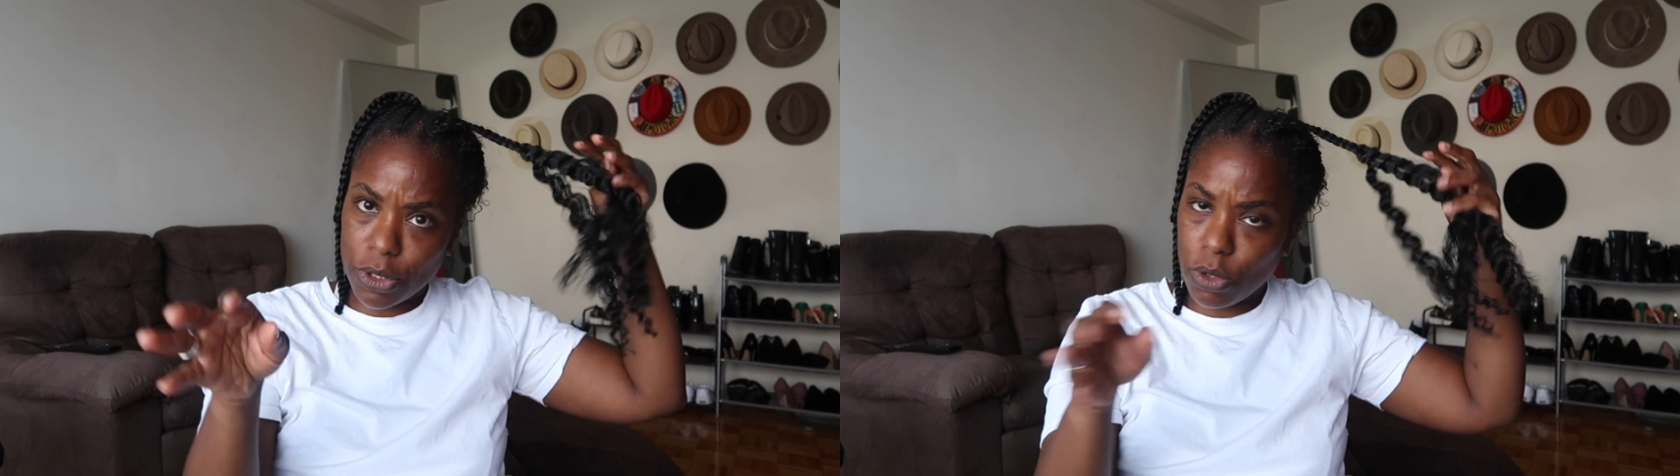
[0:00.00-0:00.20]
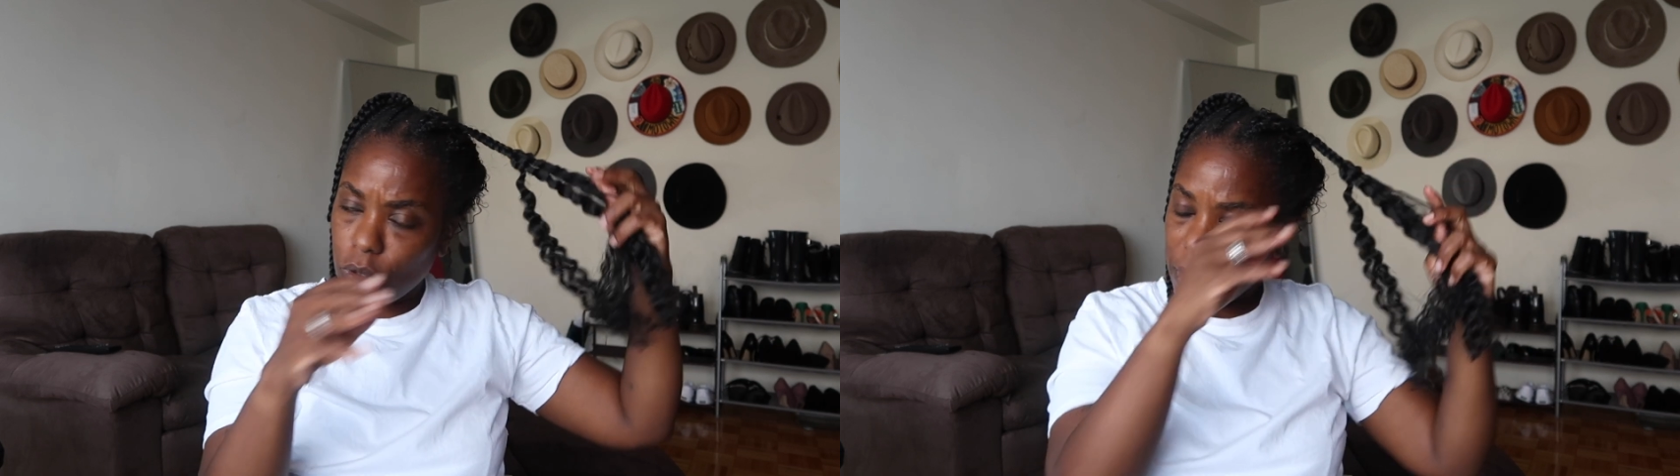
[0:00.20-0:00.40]

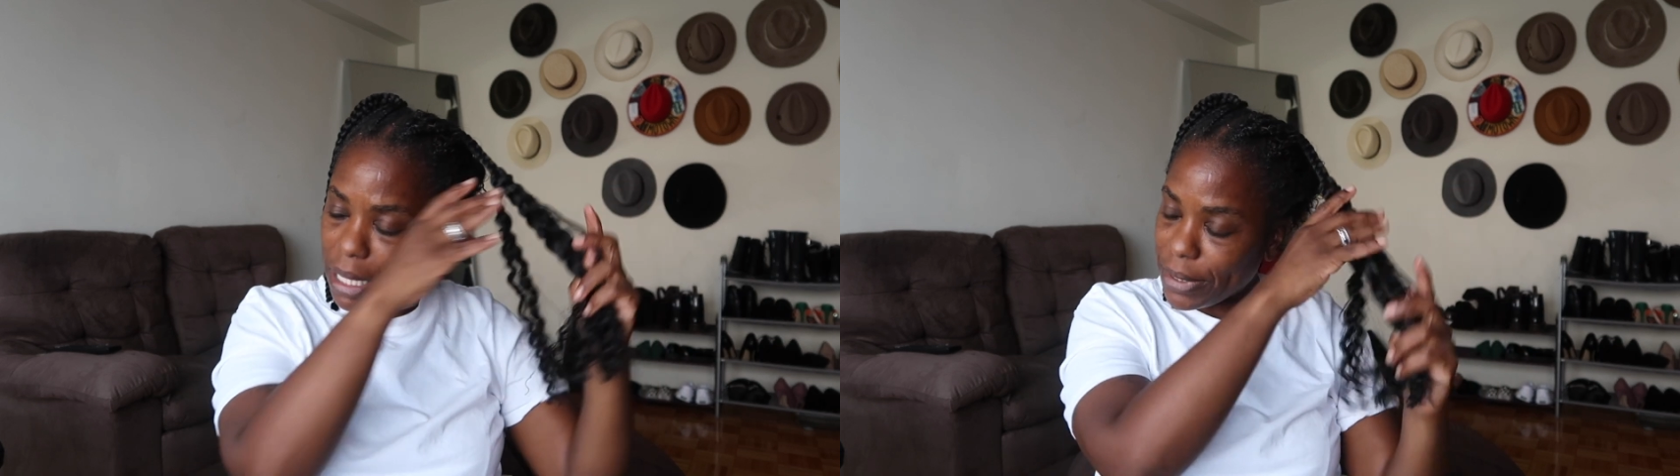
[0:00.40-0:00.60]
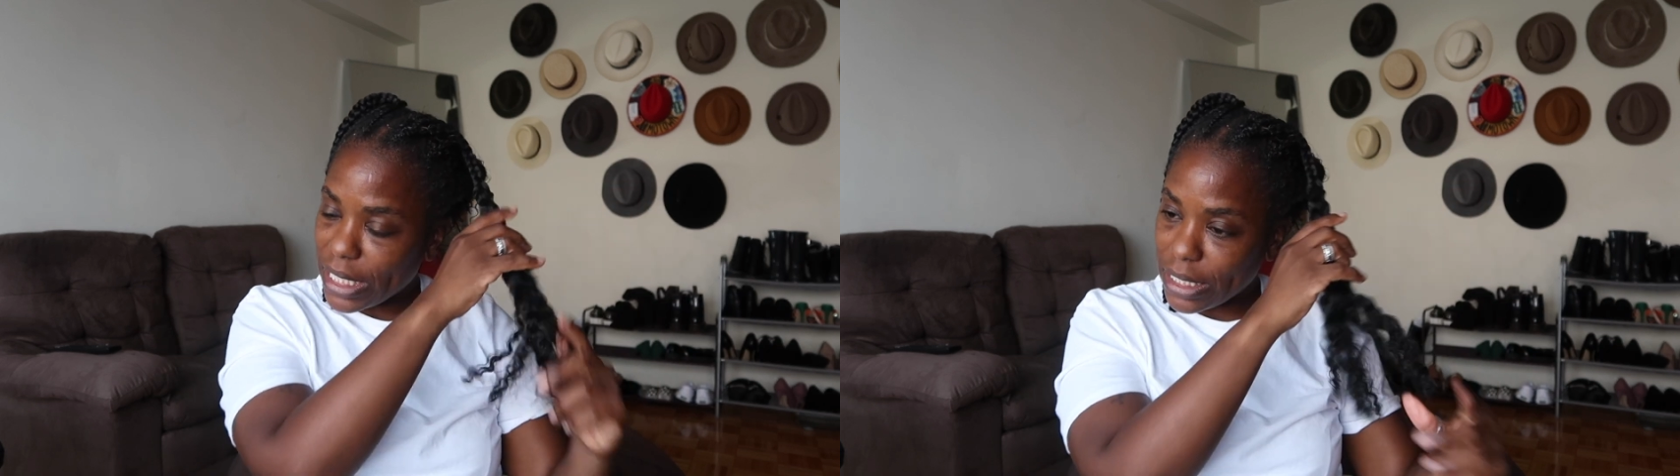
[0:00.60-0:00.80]
Google
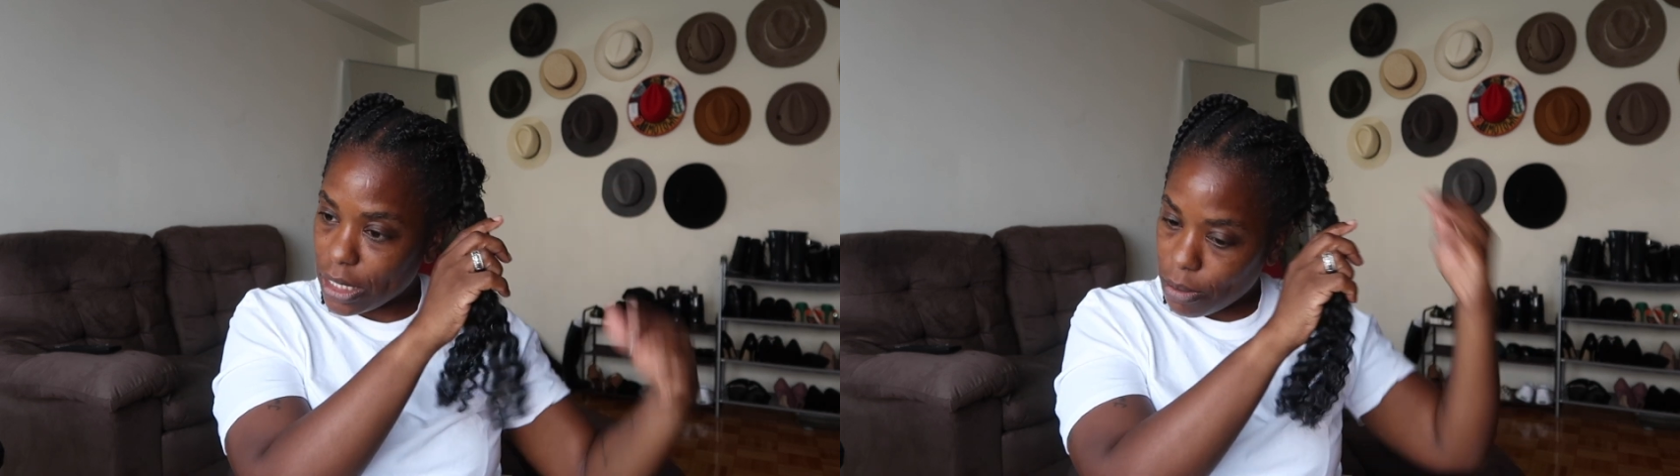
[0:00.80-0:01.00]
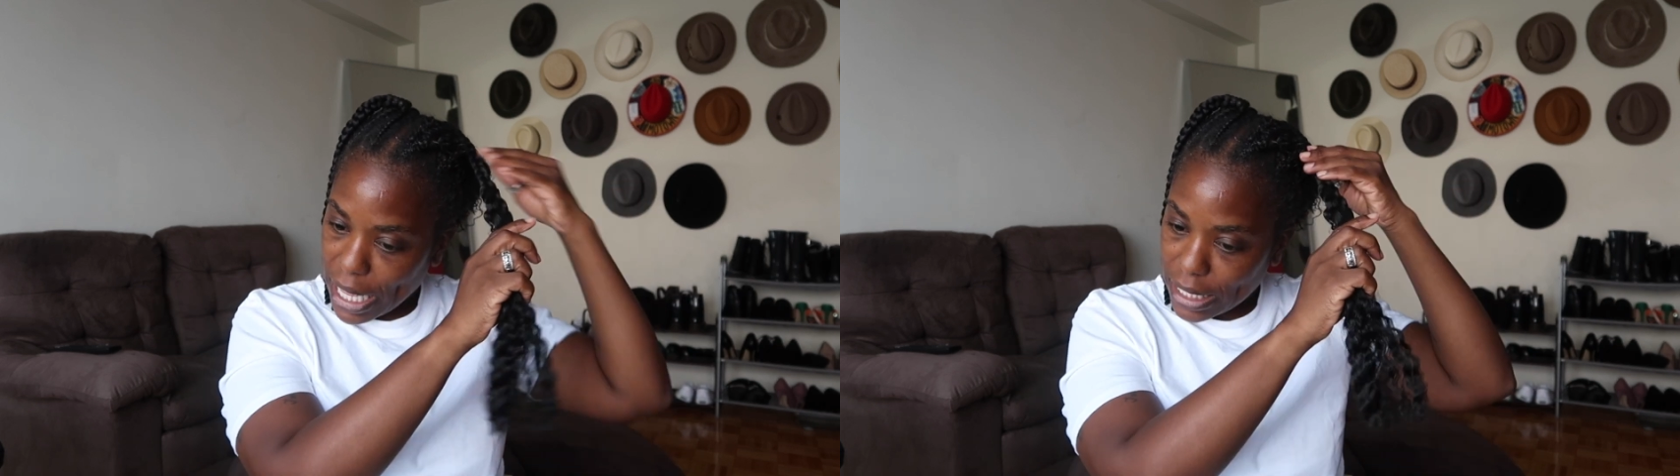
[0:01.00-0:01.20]
Maps is
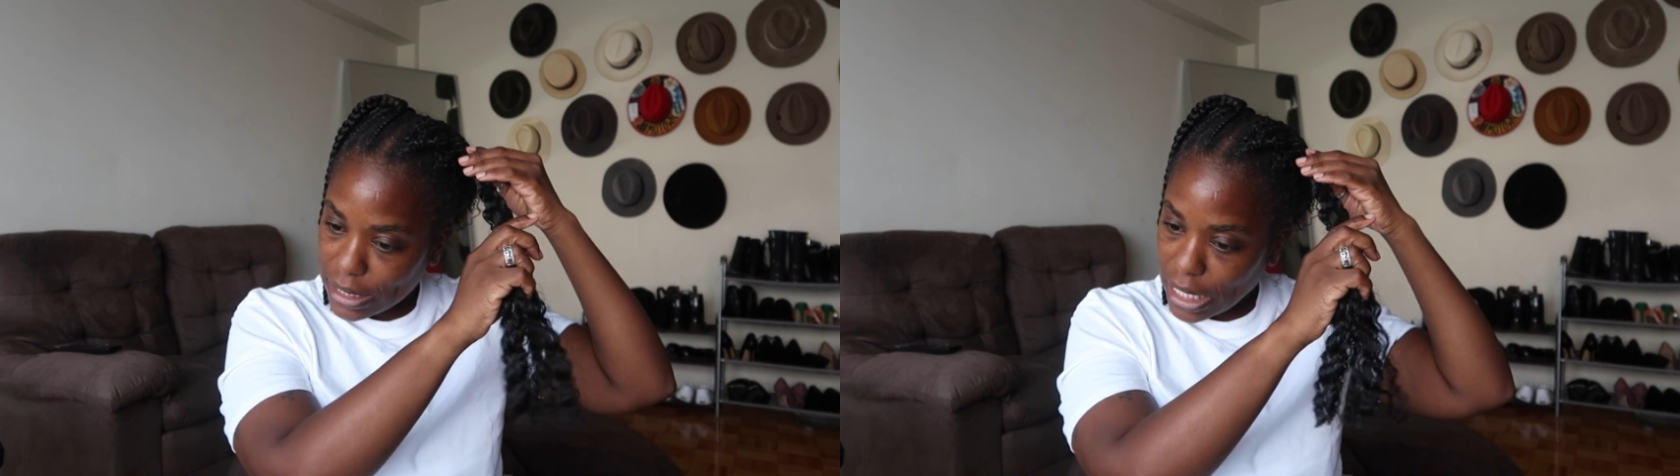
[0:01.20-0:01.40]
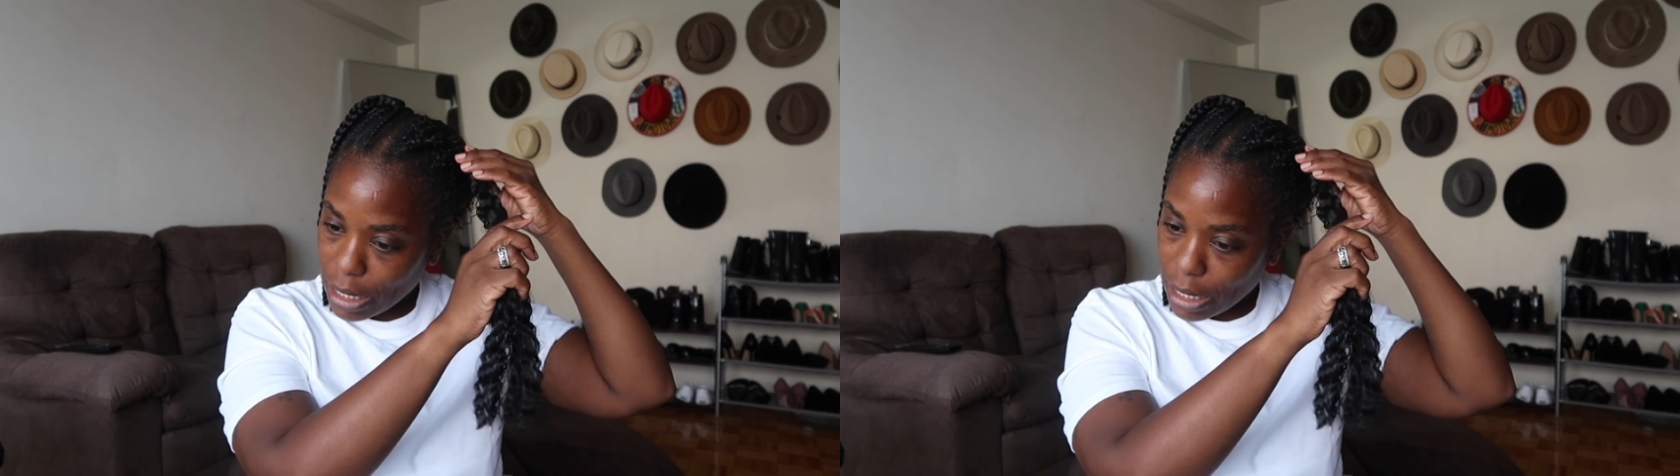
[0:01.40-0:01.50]
the best.